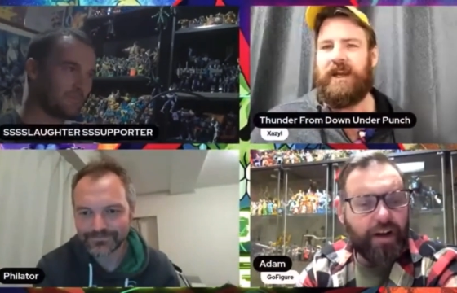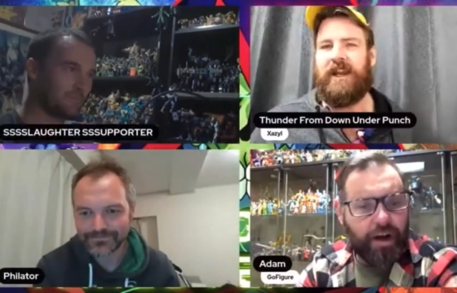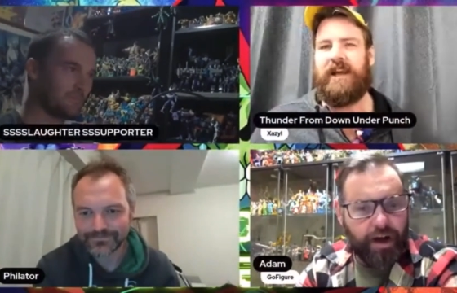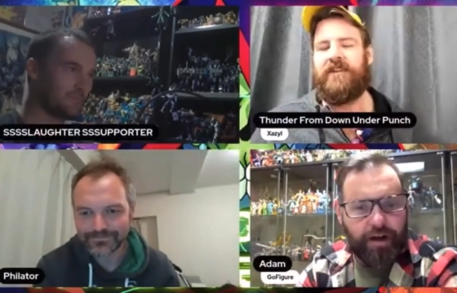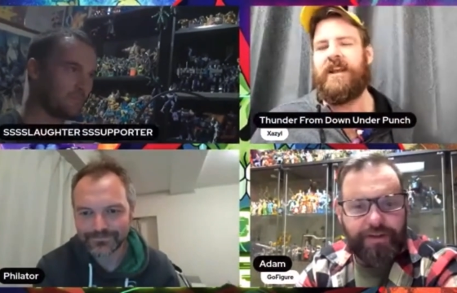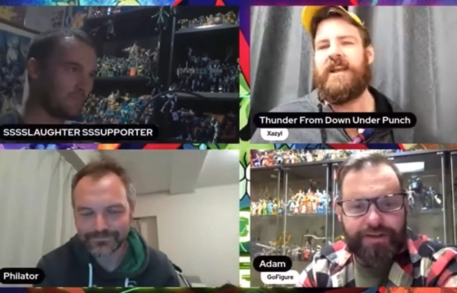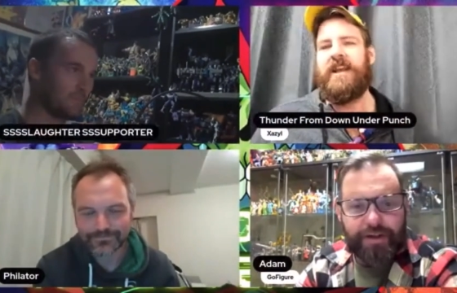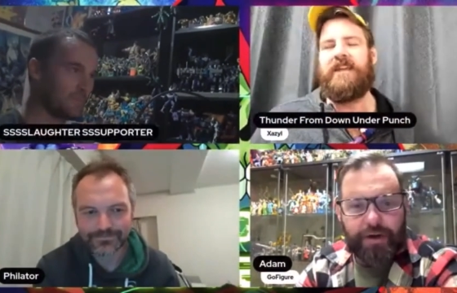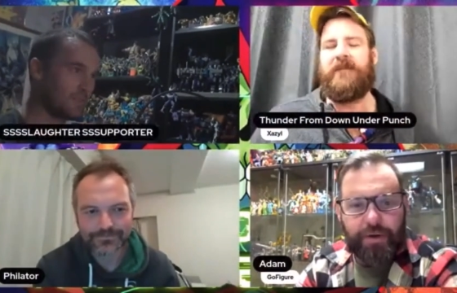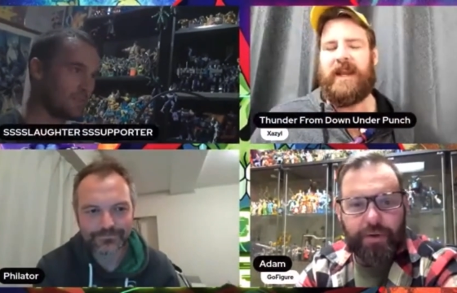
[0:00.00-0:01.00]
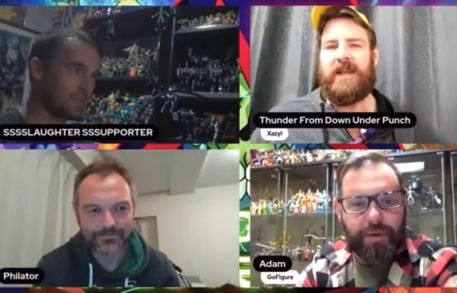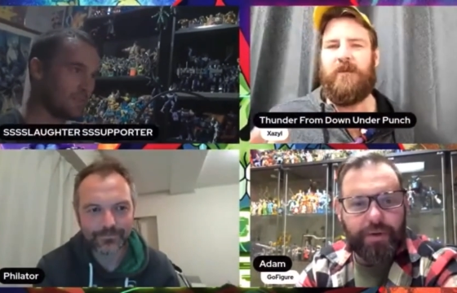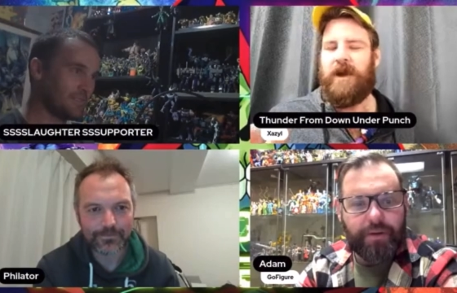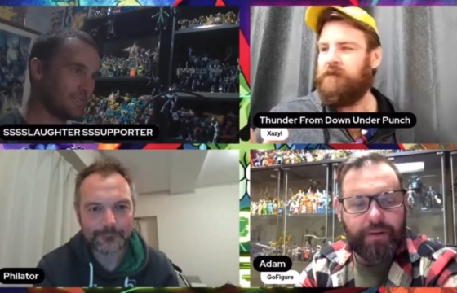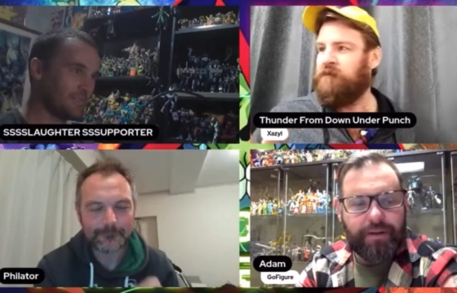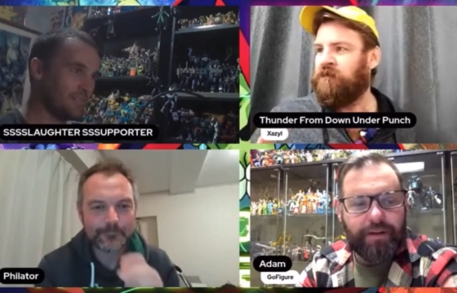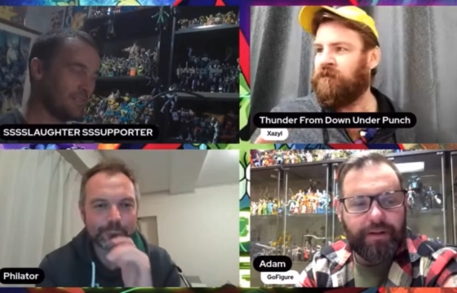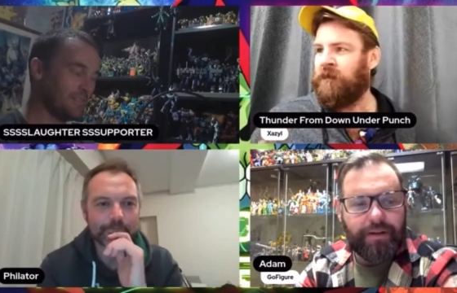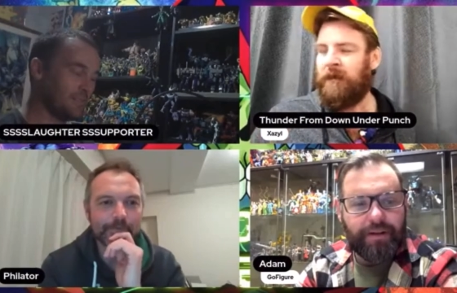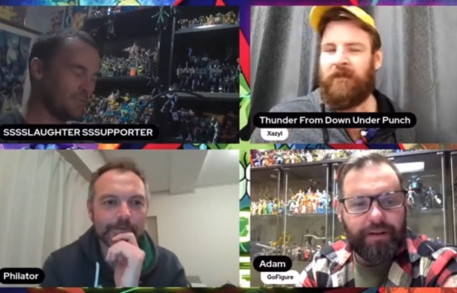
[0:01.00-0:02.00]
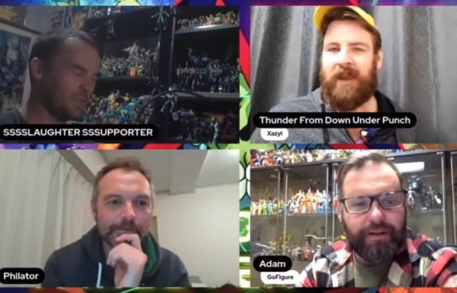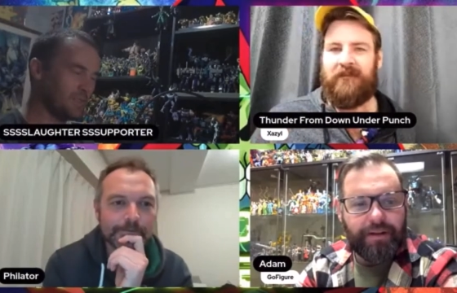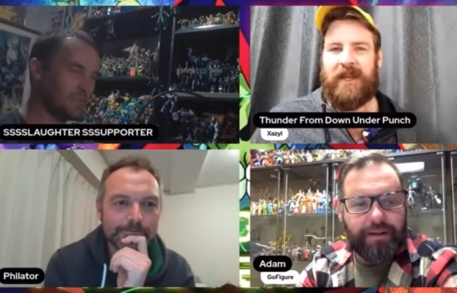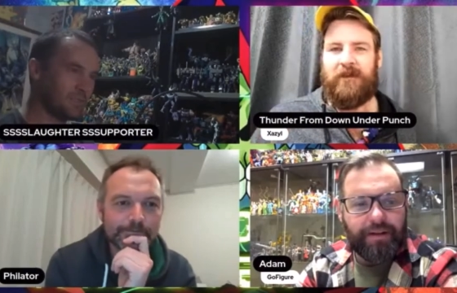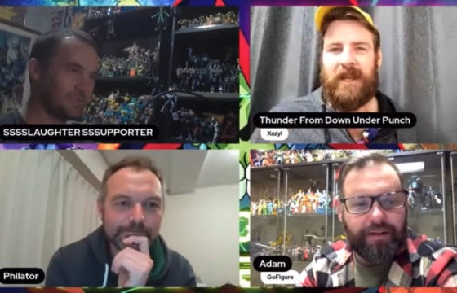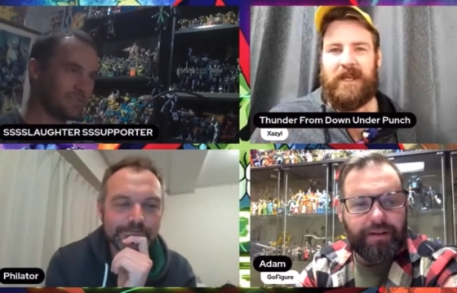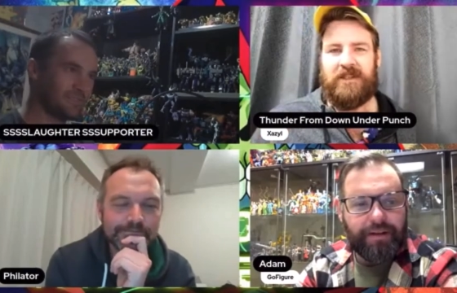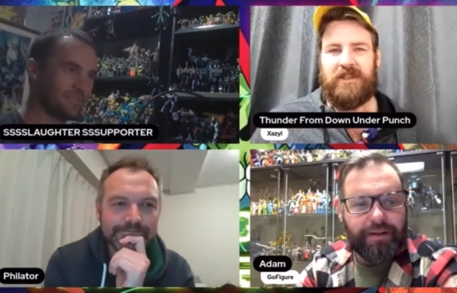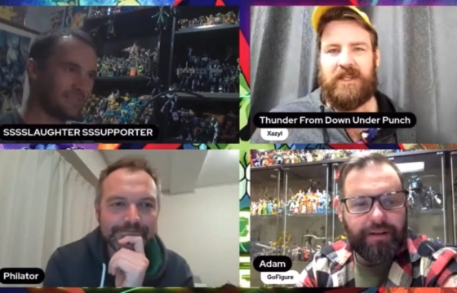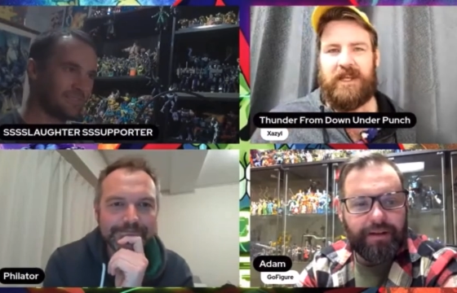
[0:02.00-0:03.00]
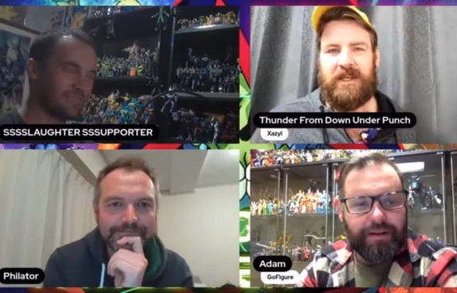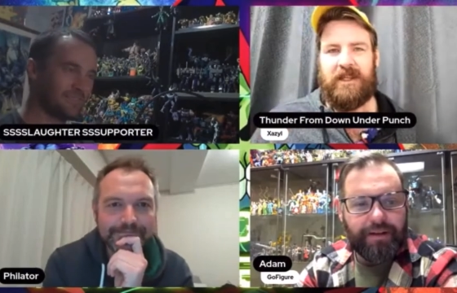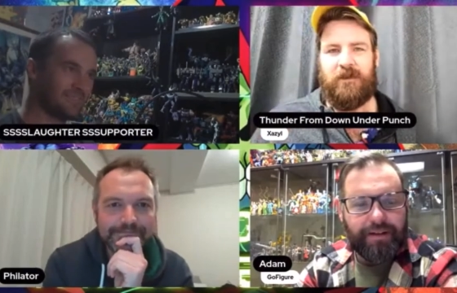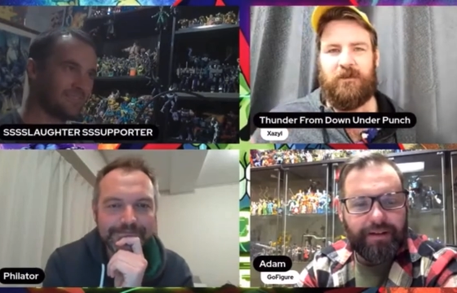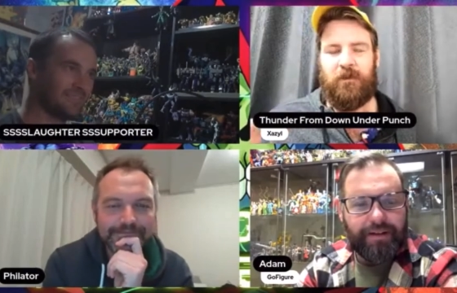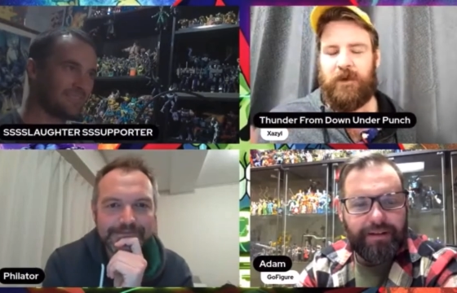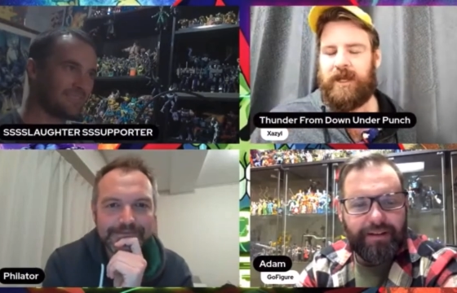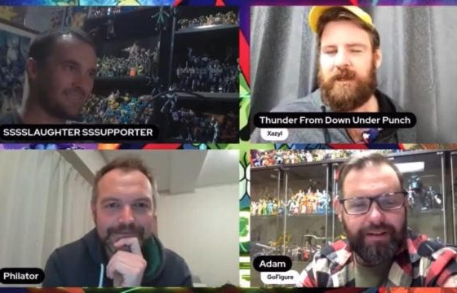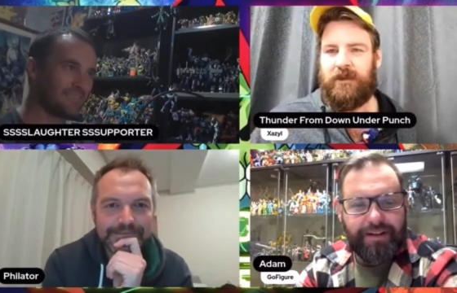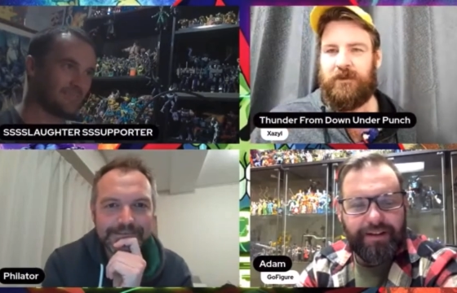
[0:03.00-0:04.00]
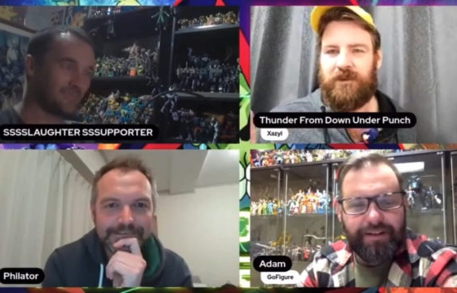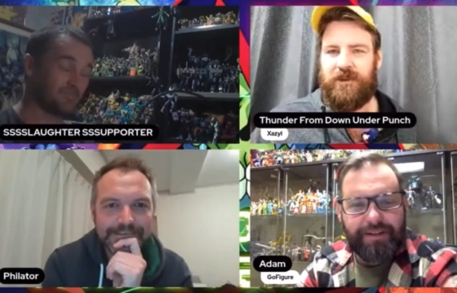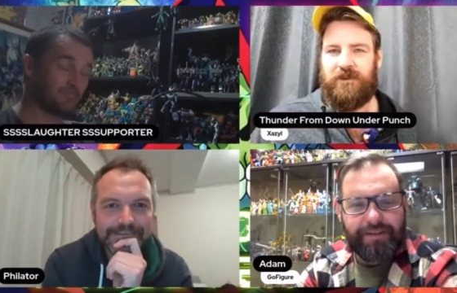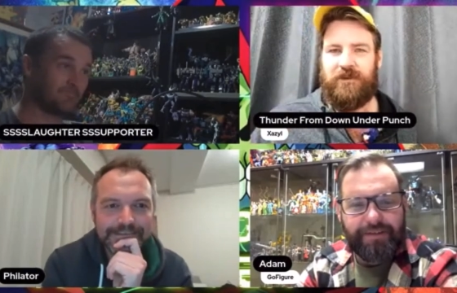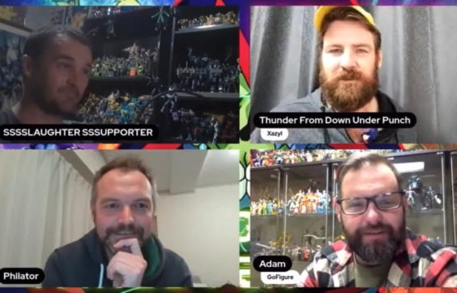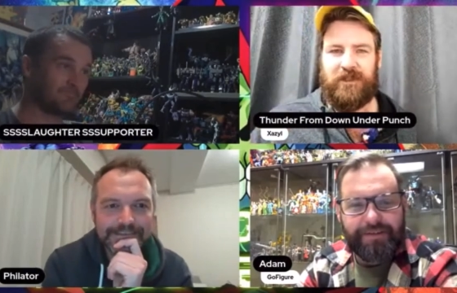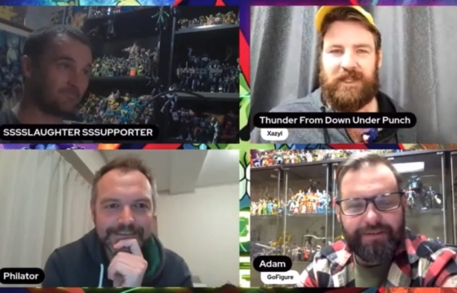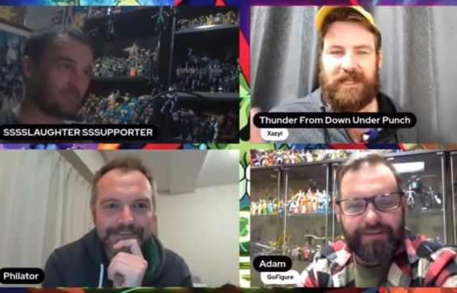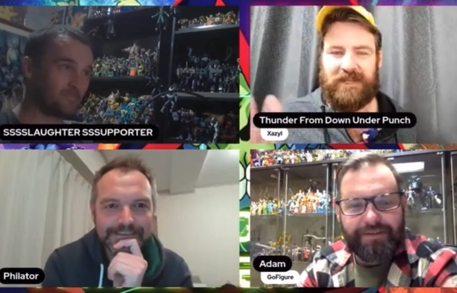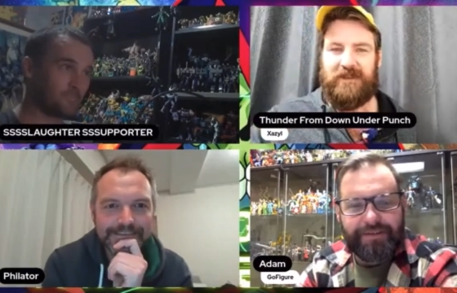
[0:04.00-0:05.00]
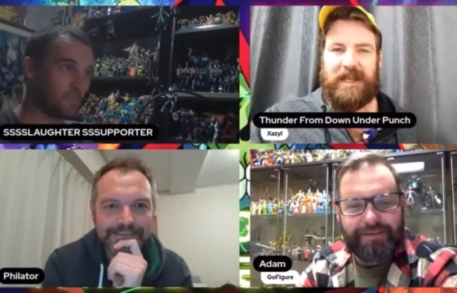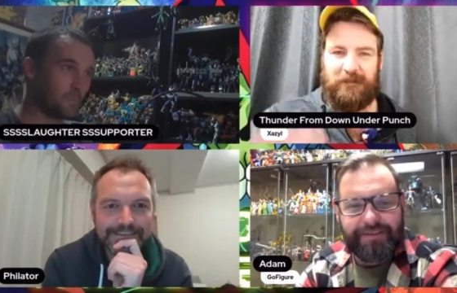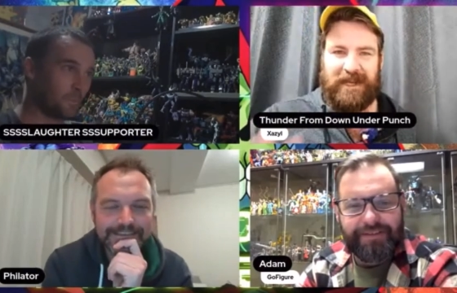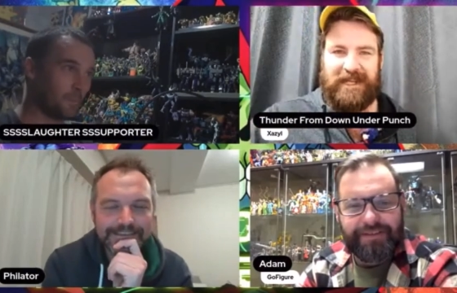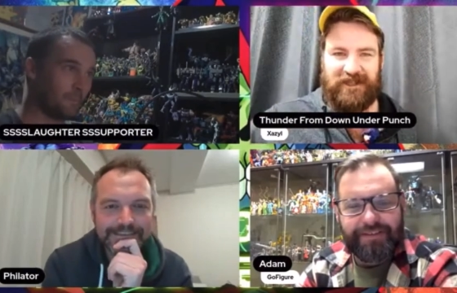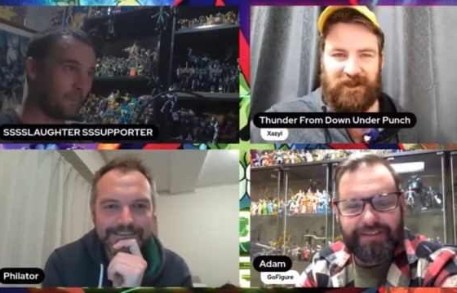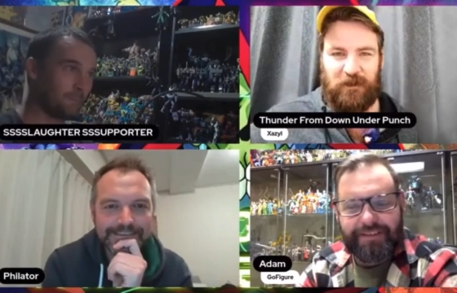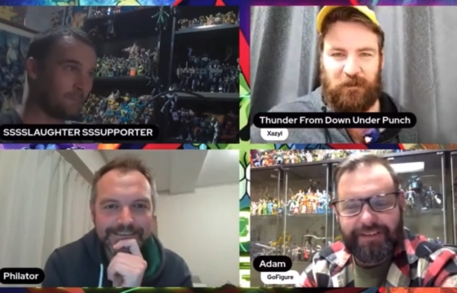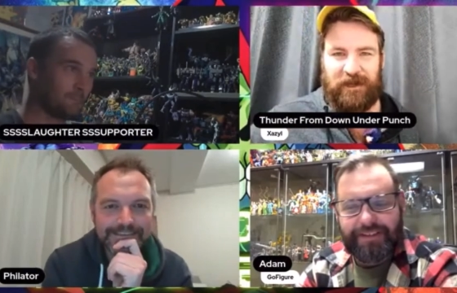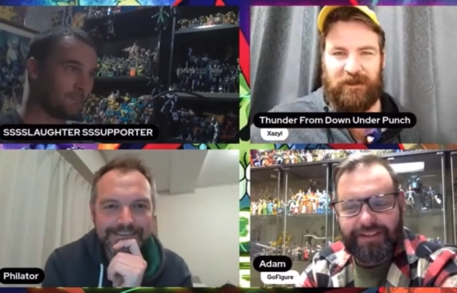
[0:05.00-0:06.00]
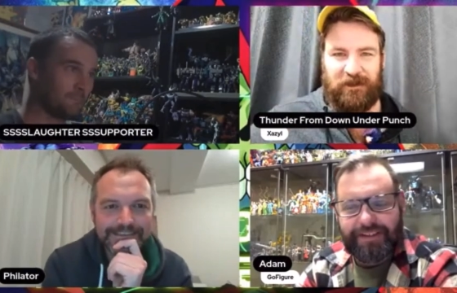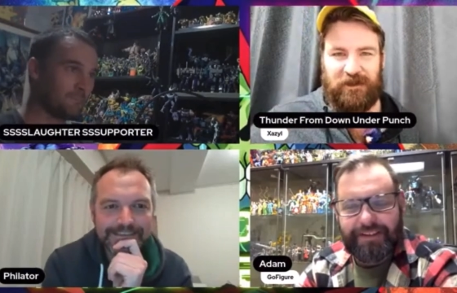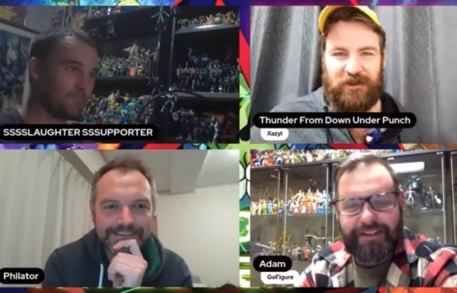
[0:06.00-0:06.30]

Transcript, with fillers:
Speaker 1: I love it. Also, I love those. If anyone hasn't seen the real news, that's based on a real